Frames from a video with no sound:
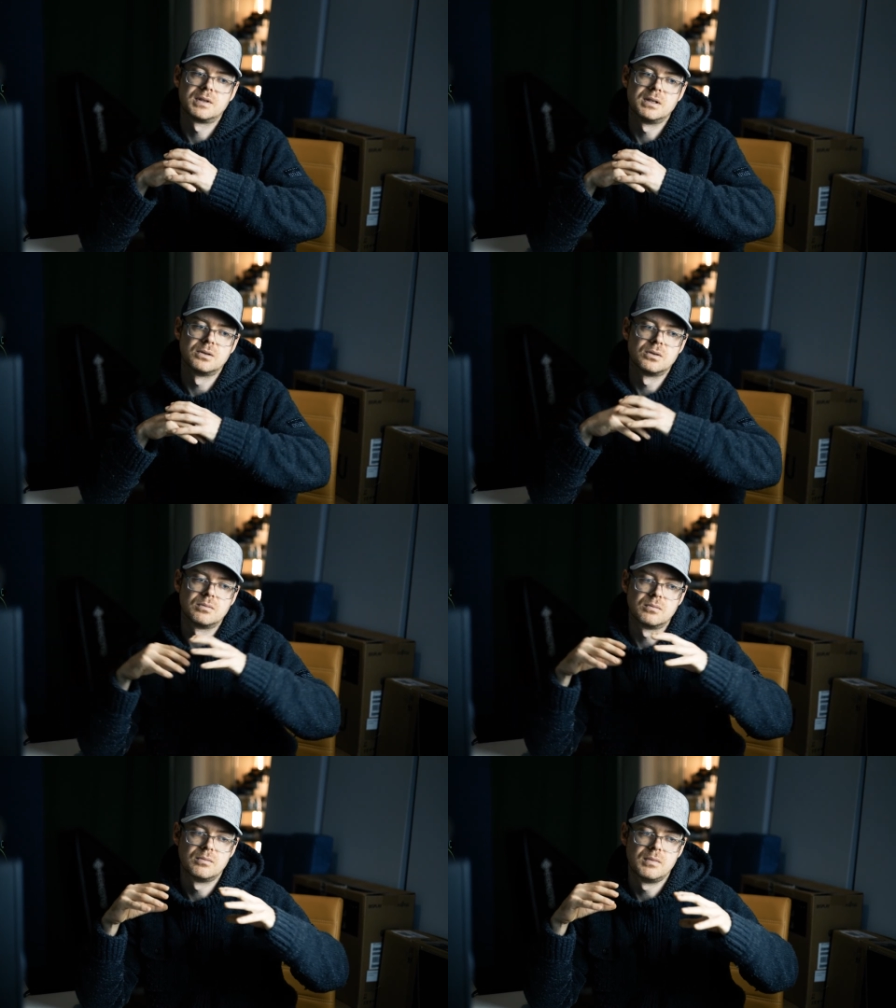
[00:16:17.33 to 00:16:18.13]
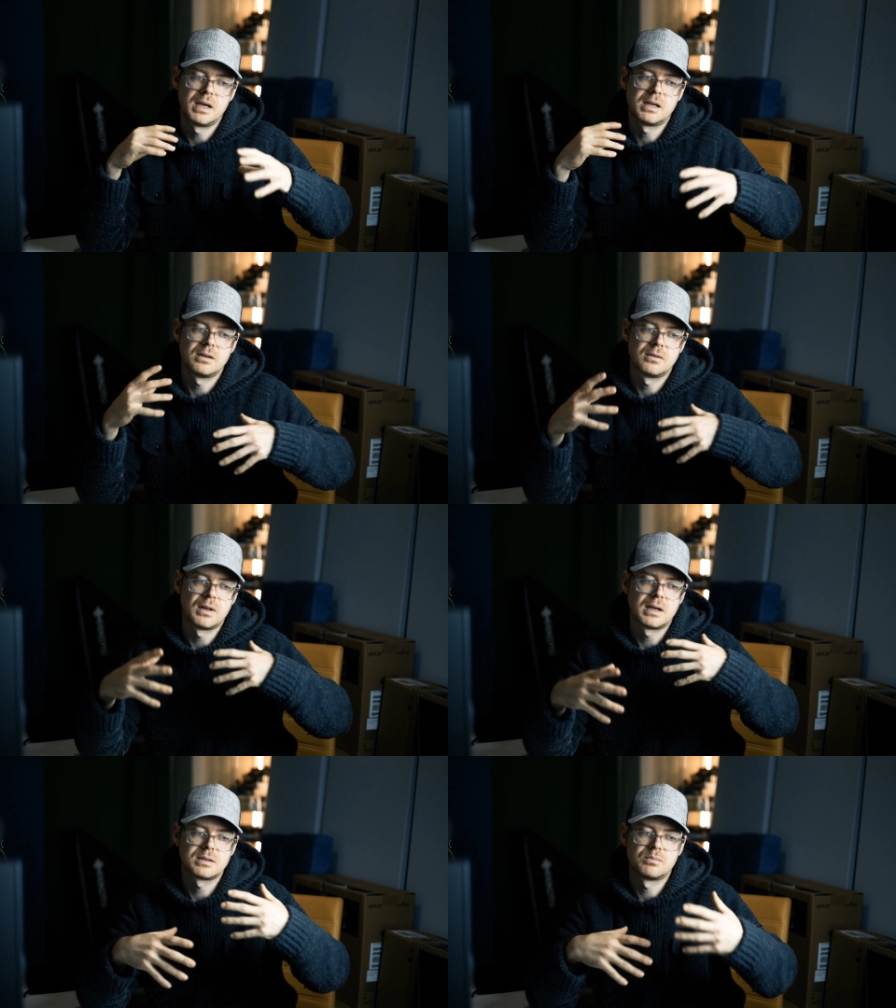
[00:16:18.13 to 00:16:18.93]
you know, make
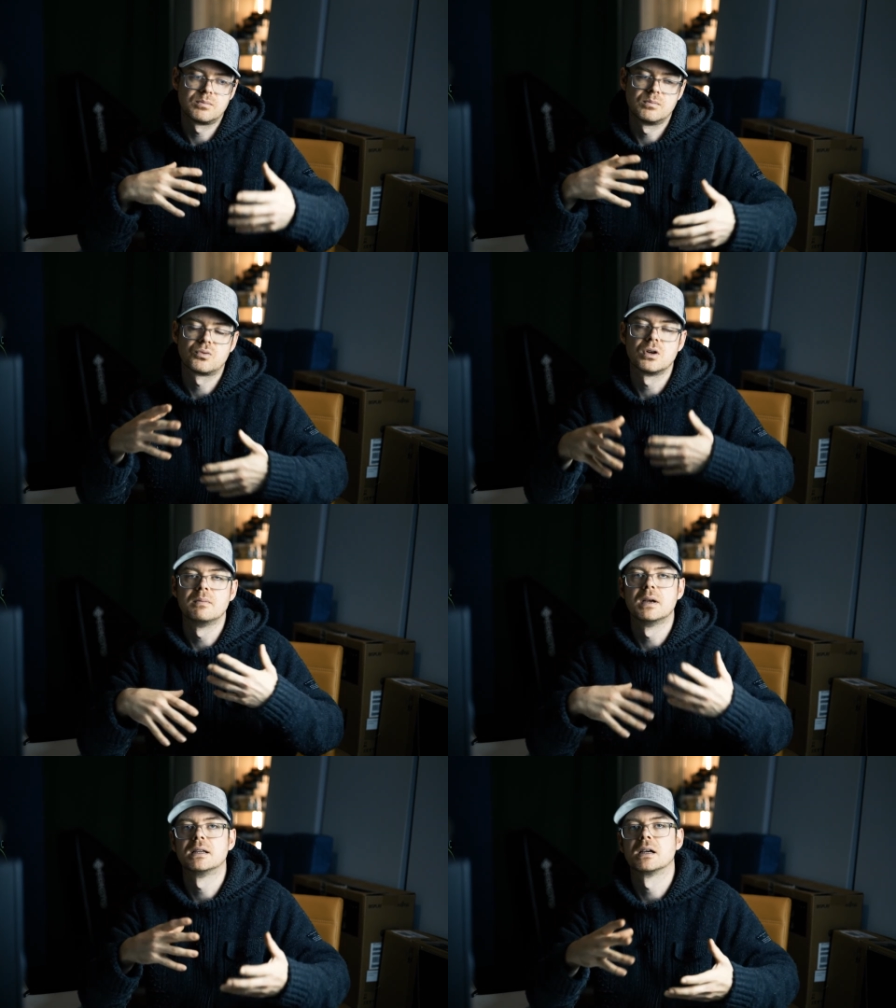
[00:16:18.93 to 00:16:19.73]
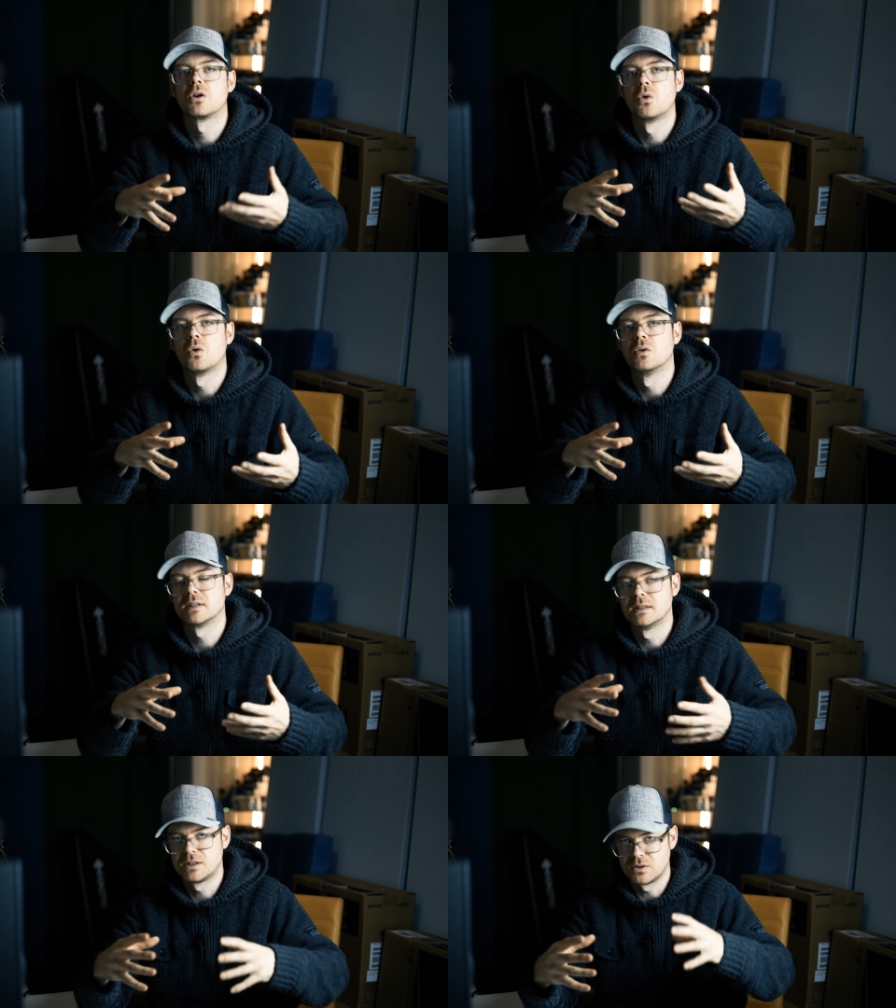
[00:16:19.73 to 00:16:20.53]
that pre-made accord
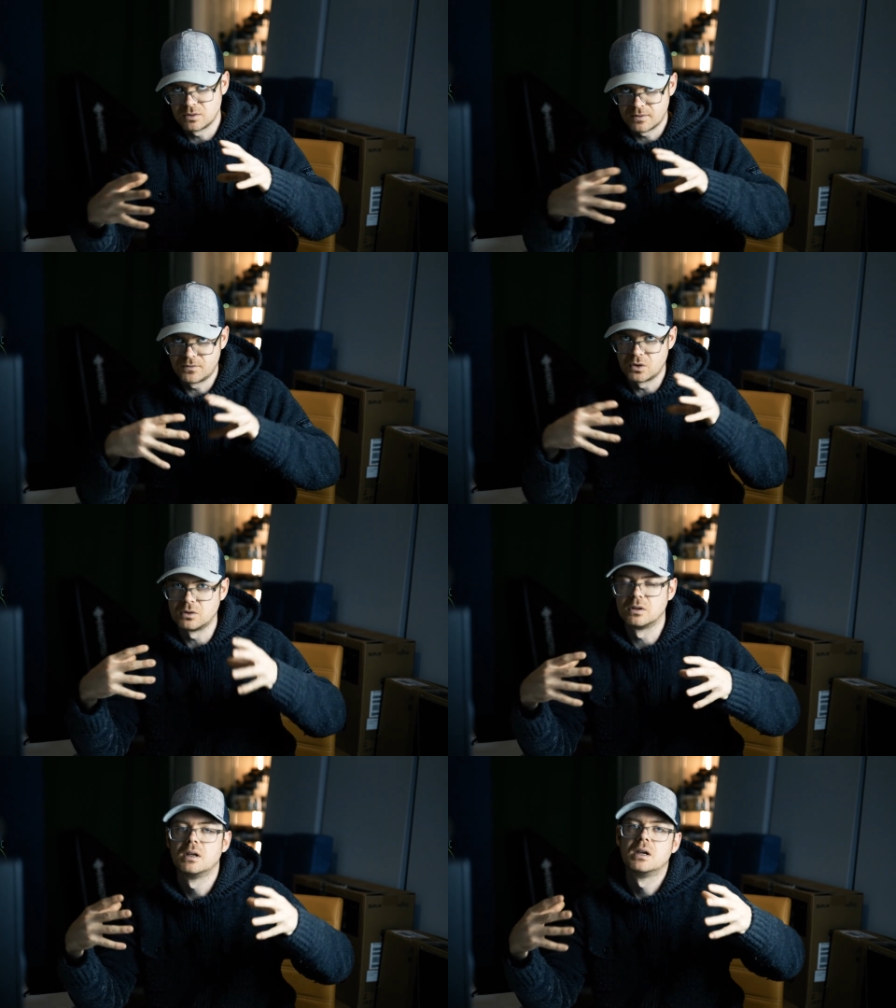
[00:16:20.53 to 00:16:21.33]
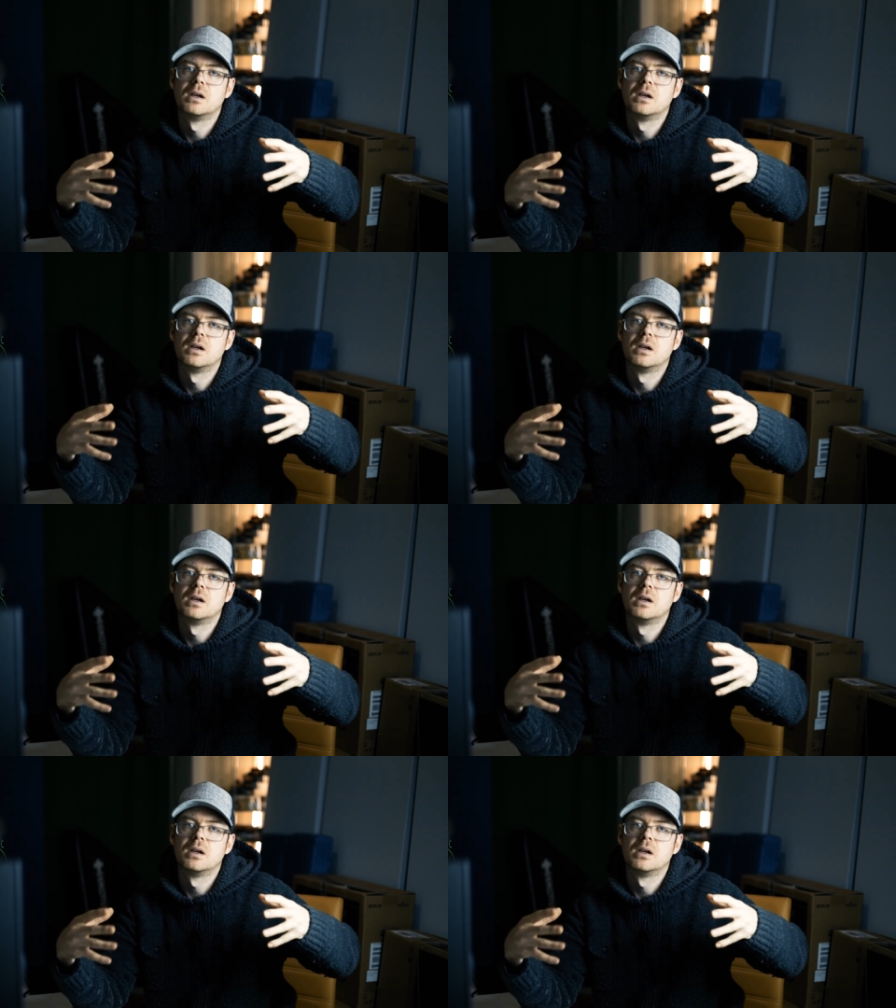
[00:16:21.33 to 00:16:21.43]
into a full